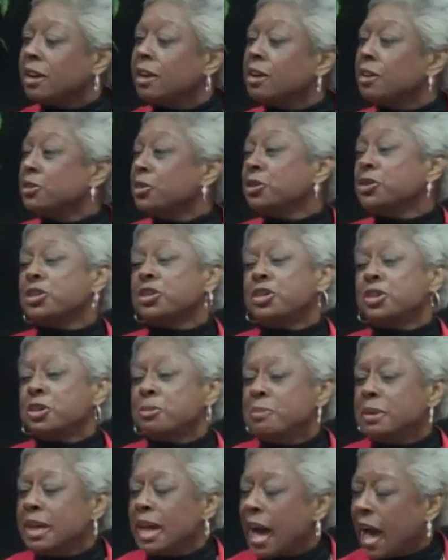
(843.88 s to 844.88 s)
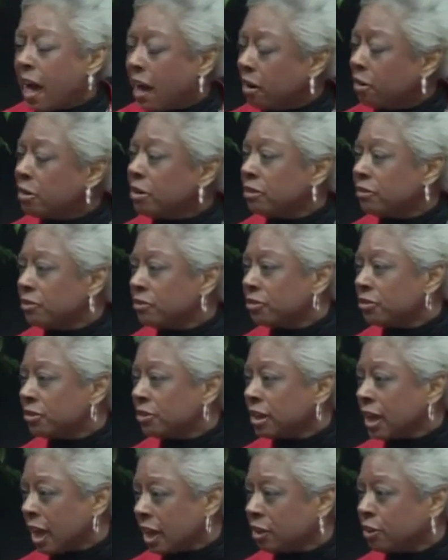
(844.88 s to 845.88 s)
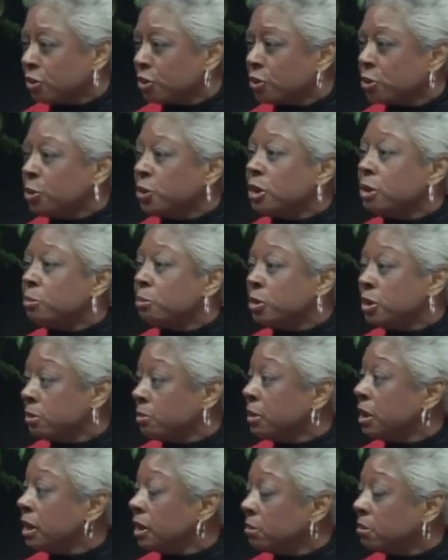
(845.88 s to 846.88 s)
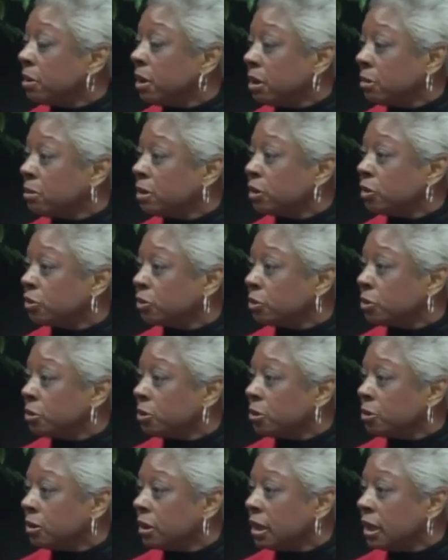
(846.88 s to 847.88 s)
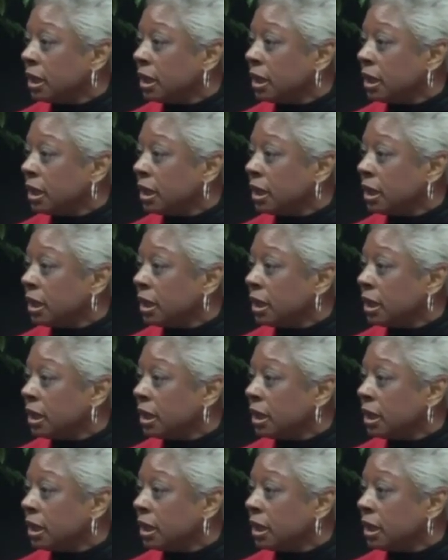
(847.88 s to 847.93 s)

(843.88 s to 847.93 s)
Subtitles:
So she took me out of Catholic school and put me in public school.